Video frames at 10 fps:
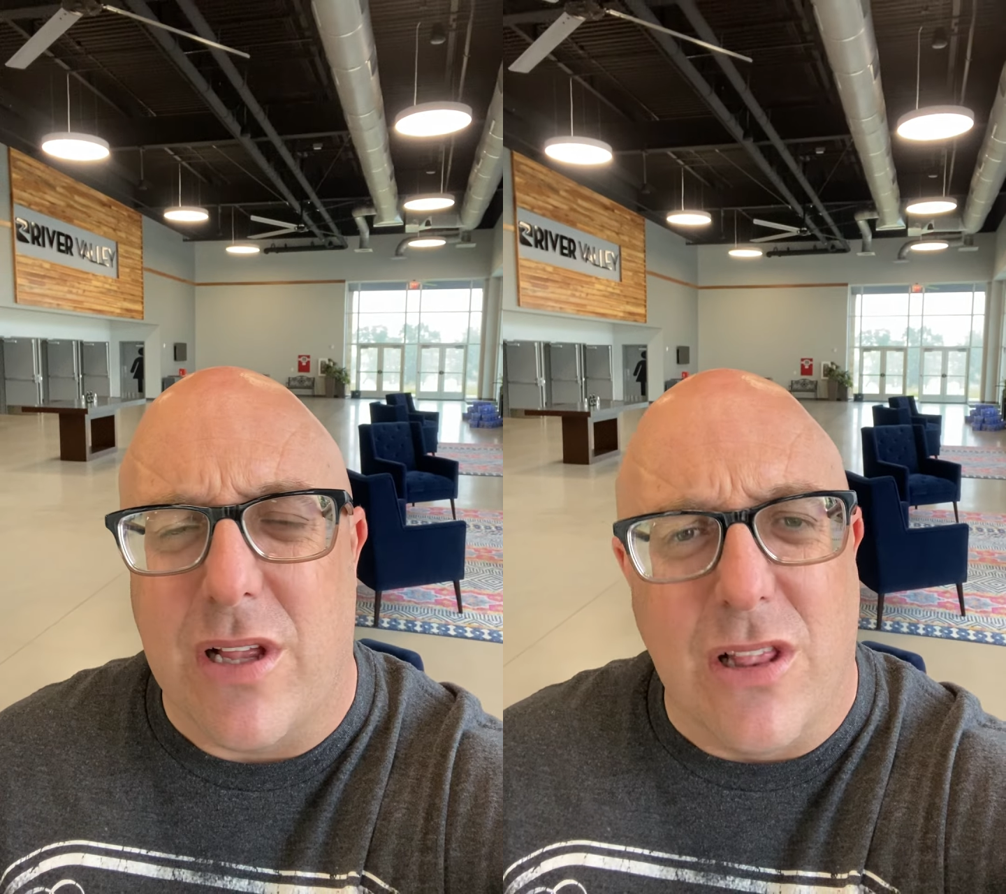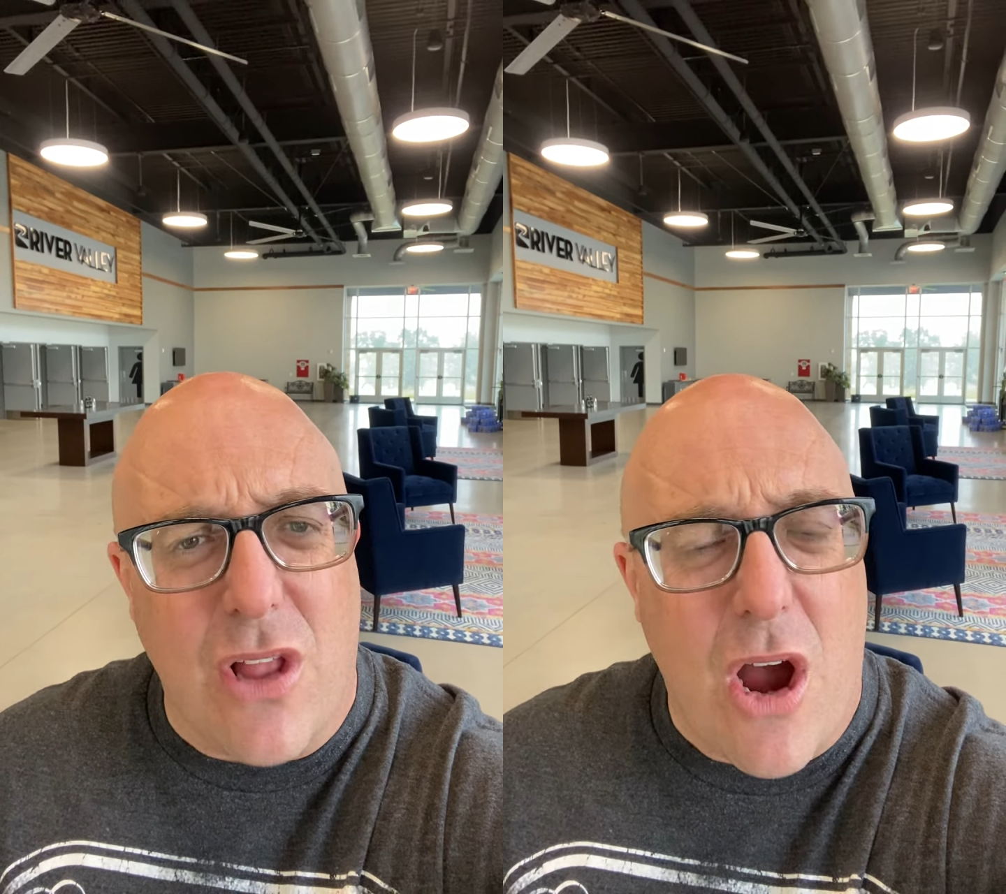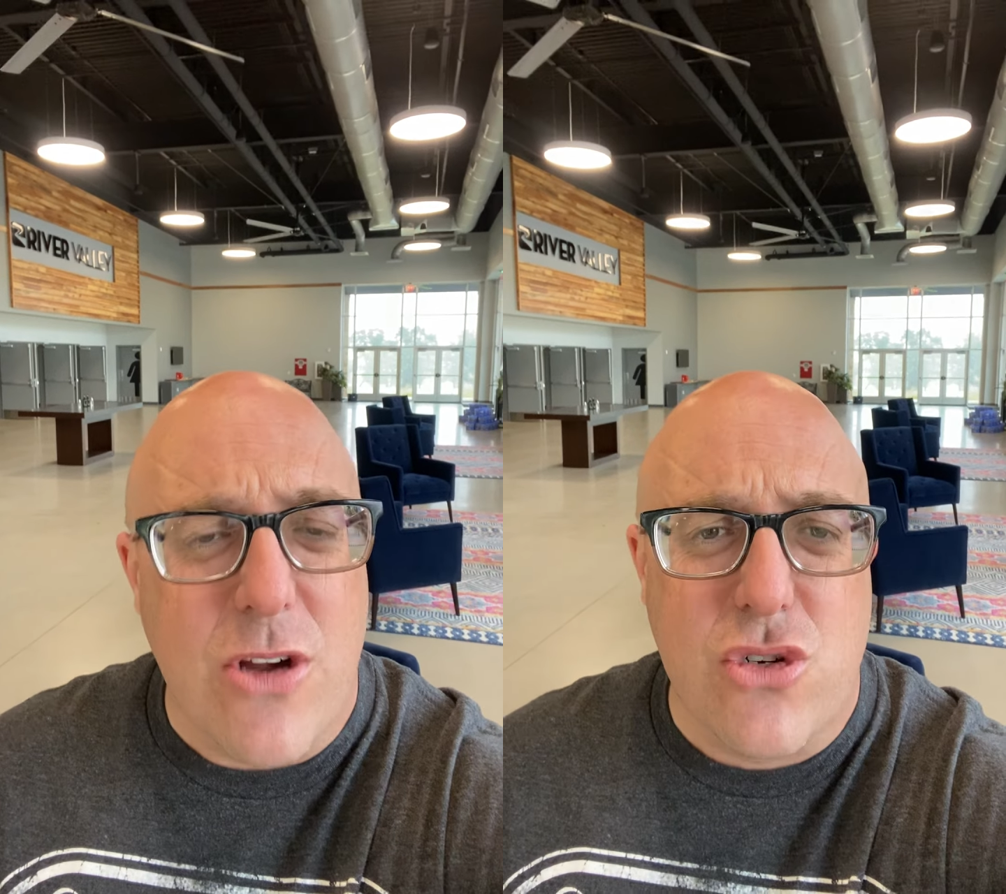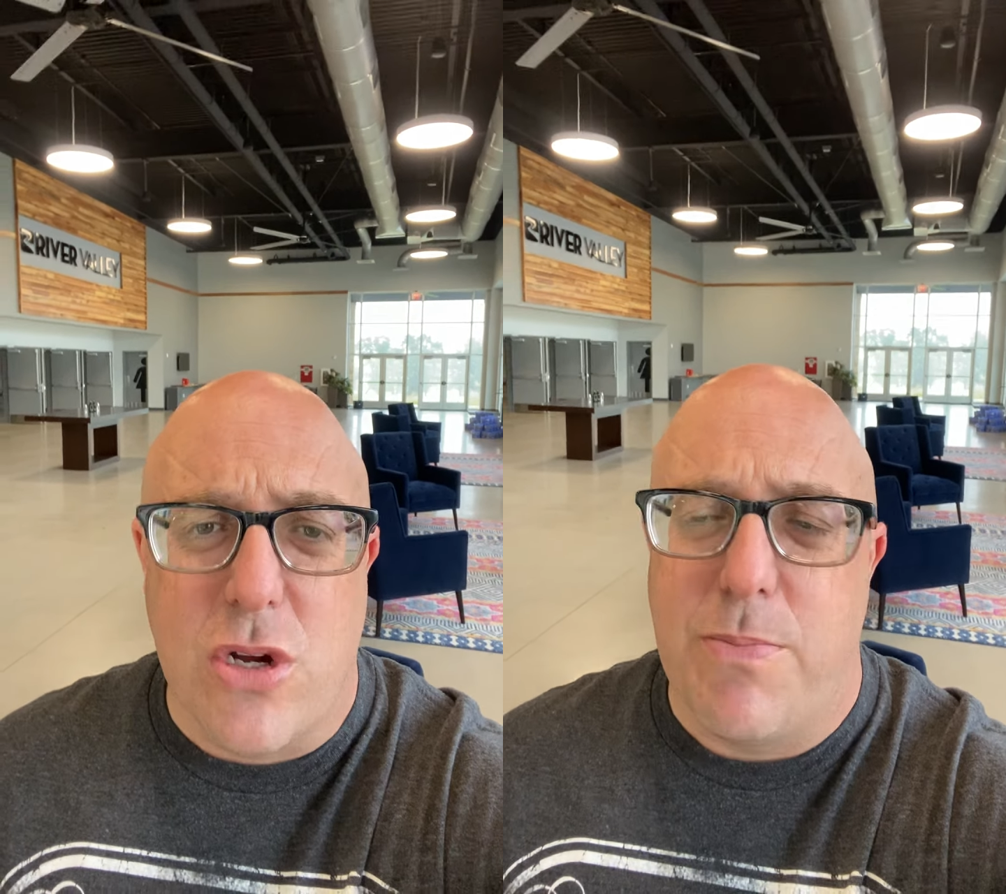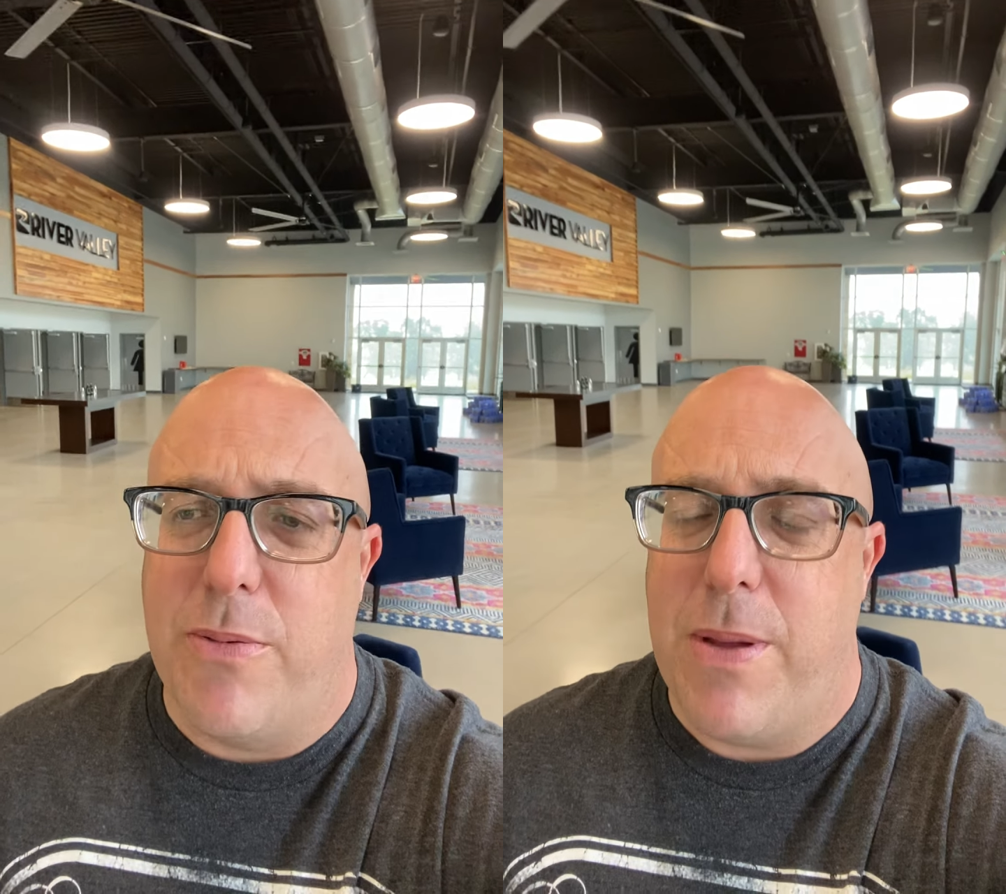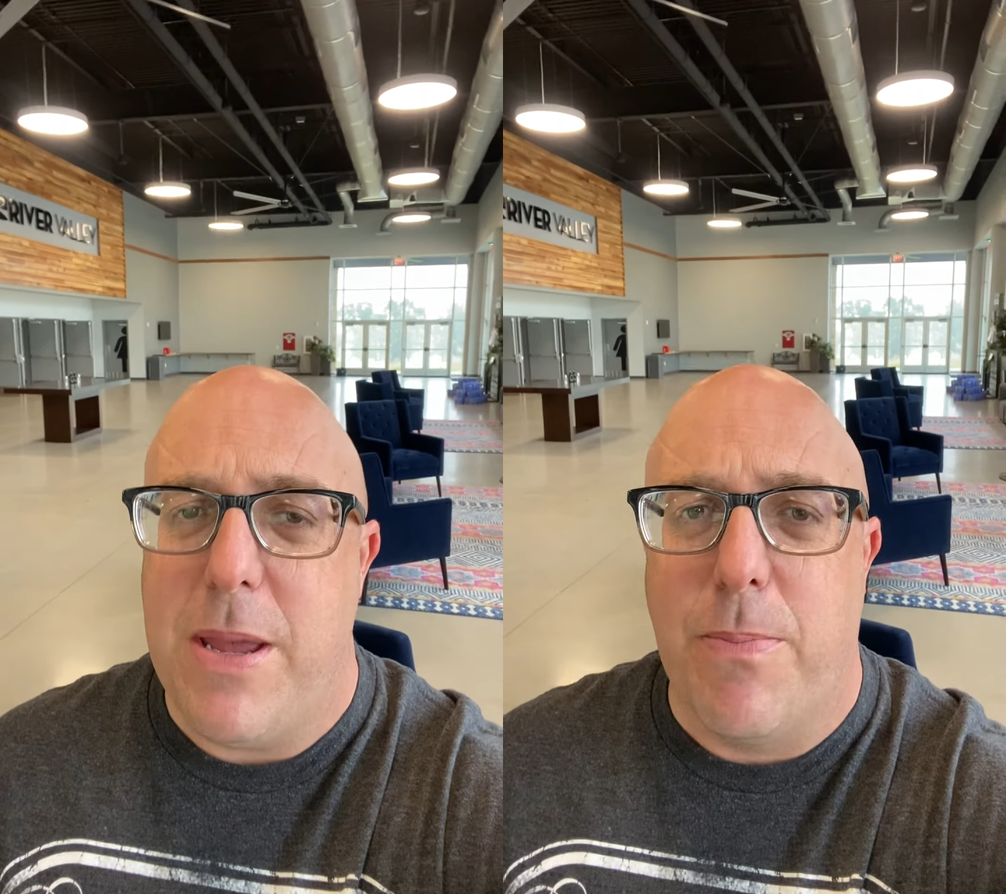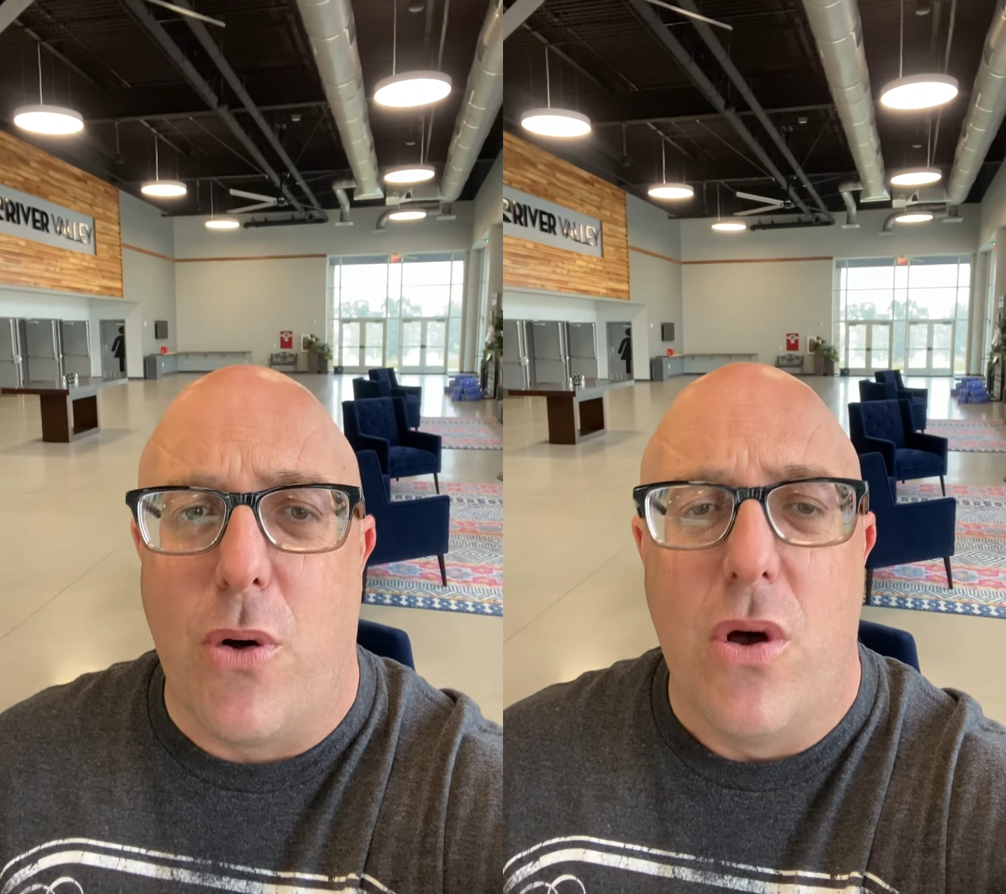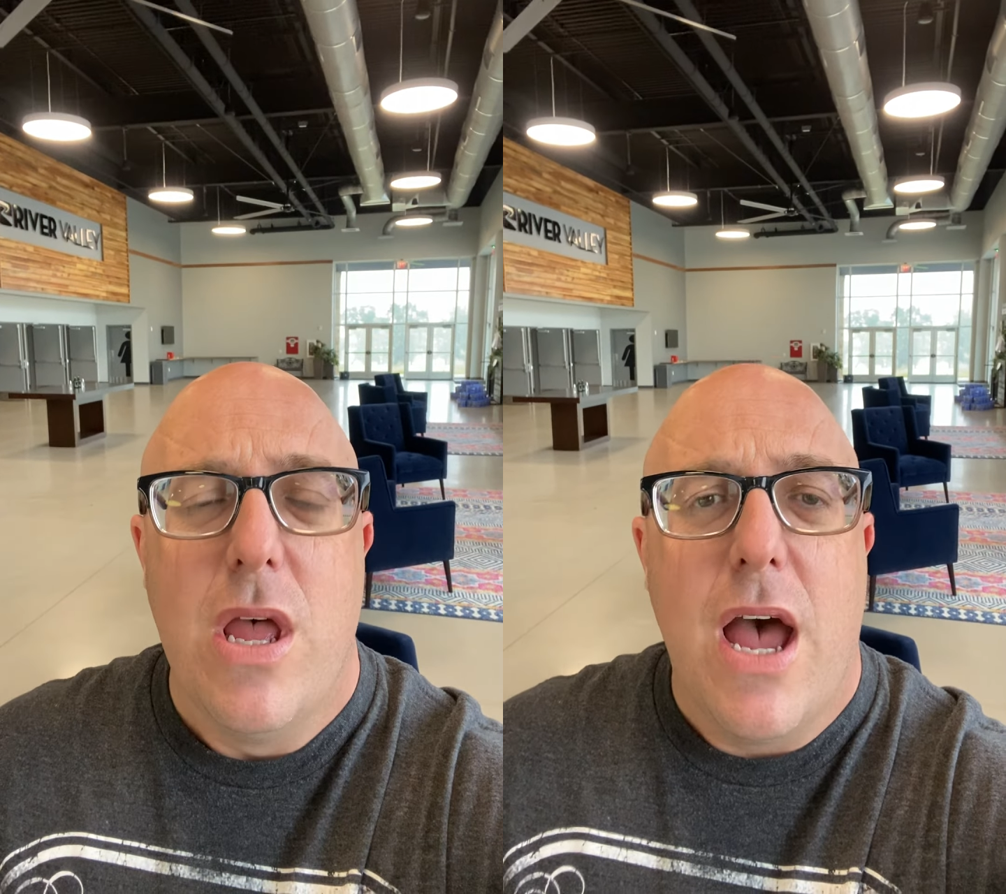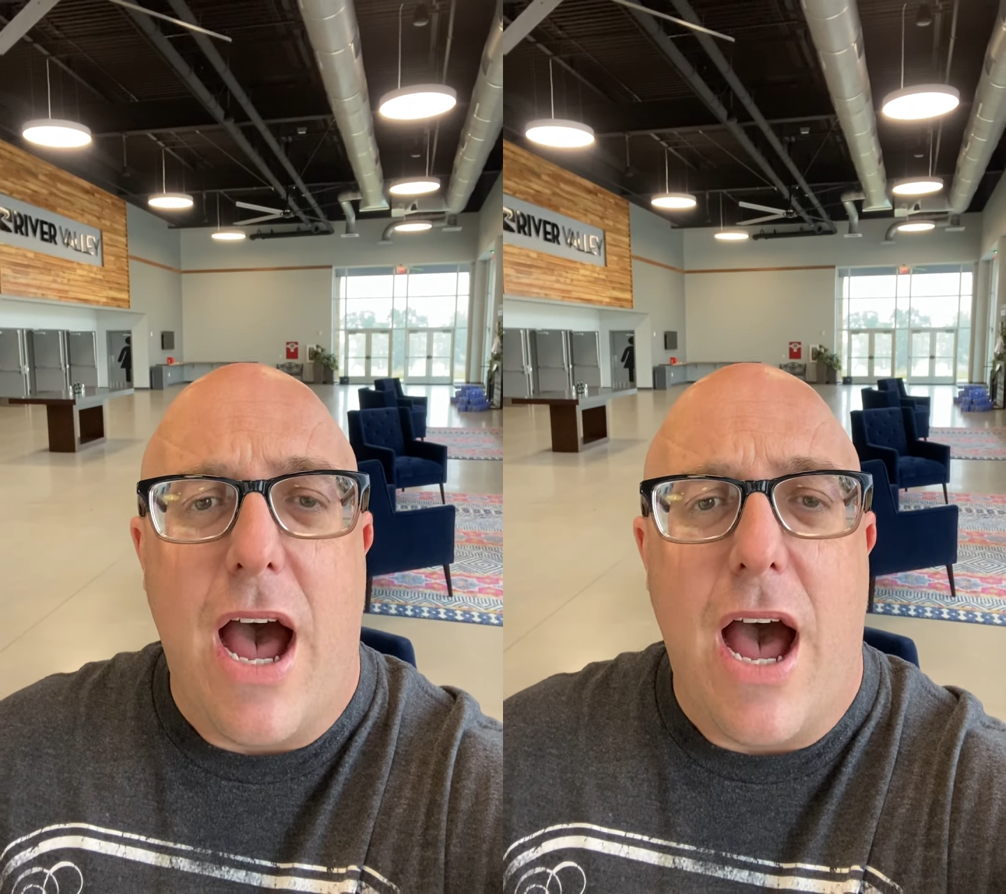a large group of people